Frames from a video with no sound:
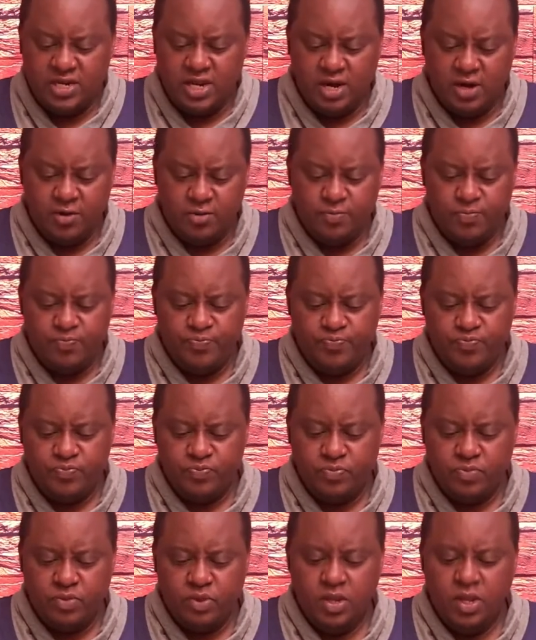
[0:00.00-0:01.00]
now,
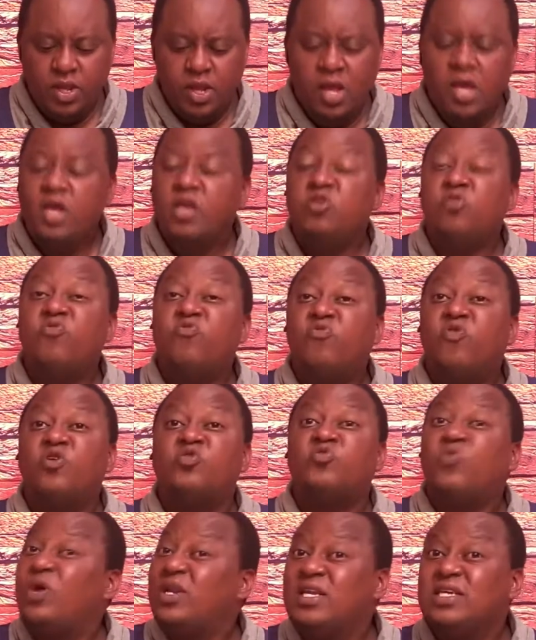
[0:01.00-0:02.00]
you've
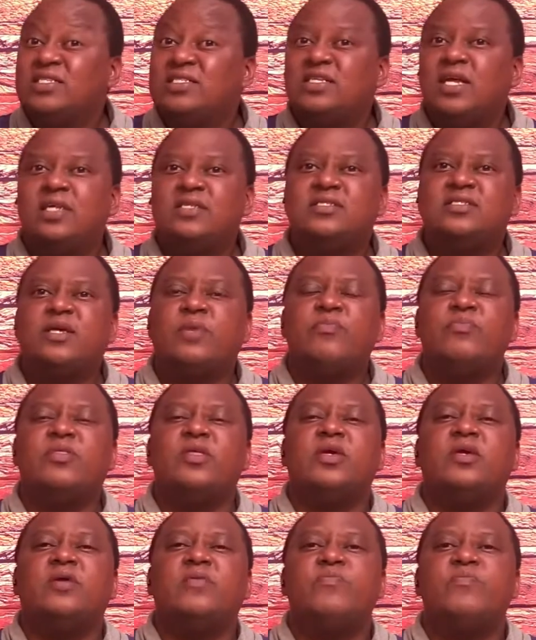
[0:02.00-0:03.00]
got to understand
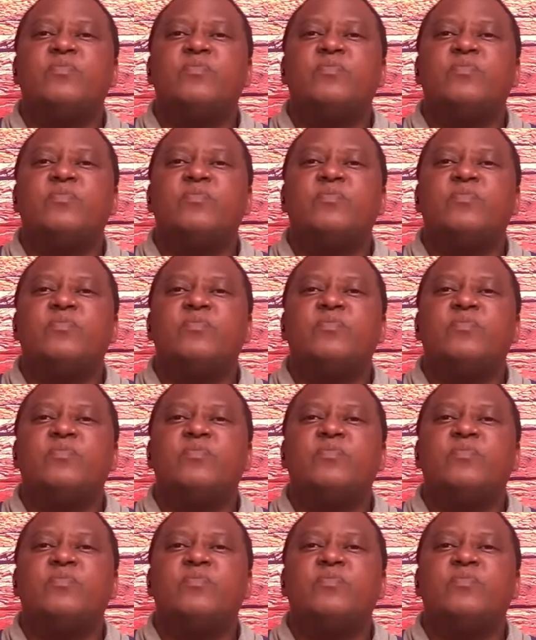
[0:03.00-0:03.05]
something.